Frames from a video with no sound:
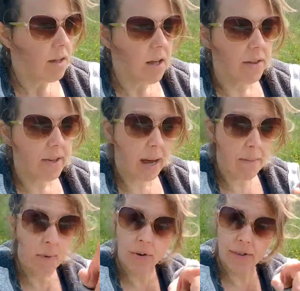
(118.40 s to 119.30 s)
uh, the
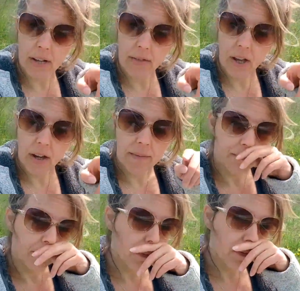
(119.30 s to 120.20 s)
camper is down there,
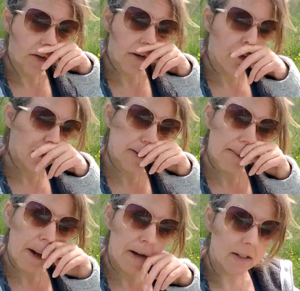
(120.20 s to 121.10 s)
so I've
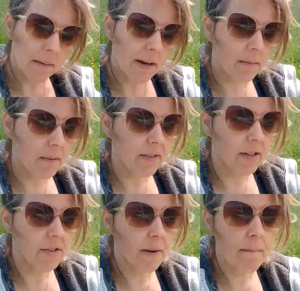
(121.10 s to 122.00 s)
just parked up. Had a bit of
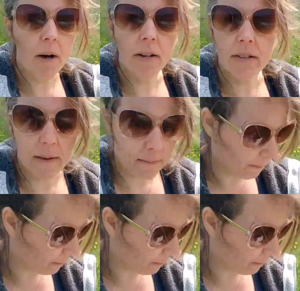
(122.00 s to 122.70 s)
lunch, parked up,